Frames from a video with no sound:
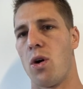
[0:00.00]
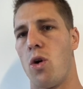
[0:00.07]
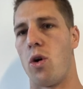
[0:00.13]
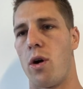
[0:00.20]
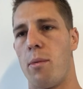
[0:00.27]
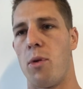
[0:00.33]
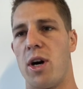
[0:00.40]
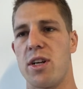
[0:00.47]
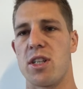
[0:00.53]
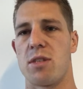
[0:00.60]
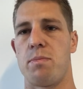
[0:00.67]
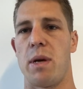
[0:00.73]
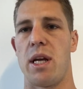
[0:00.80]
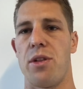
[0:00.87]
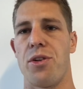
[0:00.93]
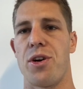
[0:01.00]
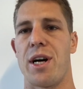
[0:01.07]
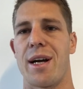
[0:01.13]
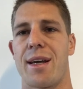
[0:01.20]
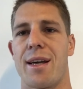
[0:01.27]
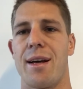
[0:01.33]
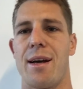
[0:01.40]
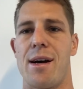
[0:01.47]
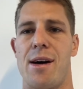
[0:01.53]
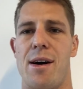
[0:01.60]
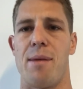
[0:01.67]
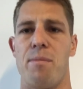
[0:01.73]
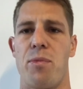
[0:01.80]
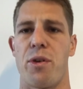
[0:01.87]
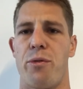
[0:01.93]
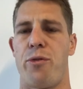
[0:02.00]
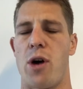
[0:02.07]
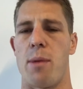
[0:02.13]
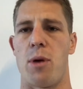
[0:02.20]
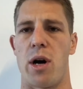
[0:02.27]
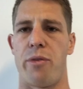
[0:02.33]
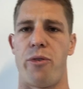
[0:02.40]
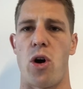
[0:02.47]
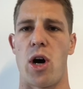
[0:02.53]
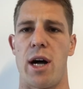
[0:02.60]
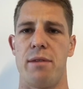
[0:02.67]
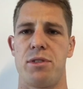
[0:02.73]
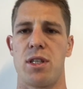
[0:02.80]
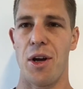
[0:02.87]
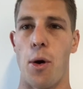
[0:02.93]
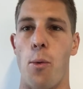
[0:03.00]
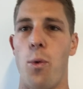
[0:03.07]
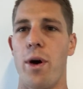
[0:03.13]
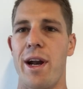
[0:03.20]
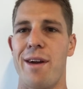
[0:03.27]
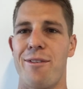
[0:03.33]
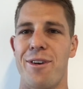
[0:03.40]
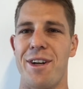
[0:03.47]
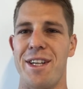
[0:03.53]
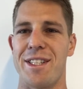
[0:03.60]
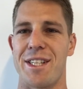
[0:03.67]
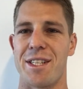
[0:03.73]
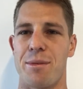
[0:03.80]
Or it might just be like 5x5s, whatever it is.